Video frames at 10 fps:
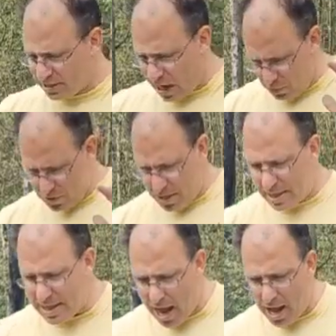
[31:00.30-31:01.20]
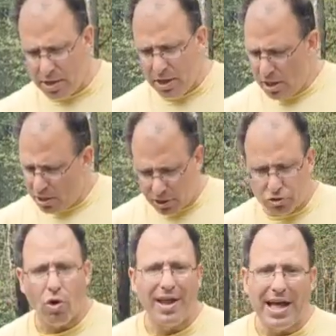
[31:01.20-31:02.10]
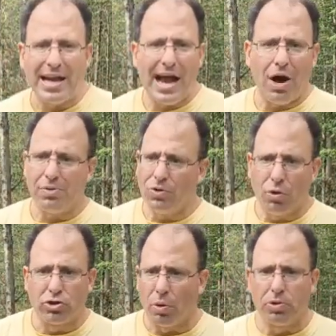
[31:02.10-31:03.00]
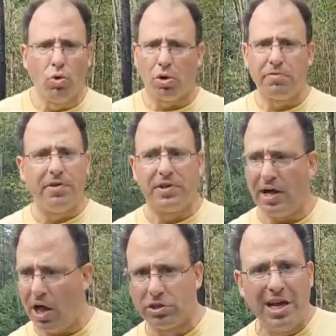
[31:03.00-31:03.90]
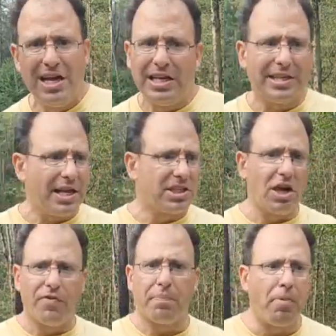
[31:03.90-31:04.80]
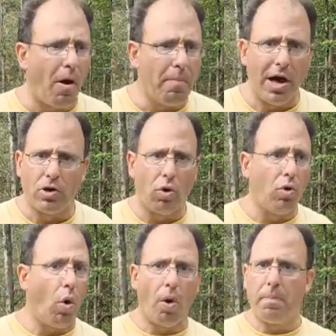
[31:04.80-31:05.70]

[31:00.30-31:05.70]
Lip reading: I would get that to try that out. It's only $250. Get yourself a Palmetto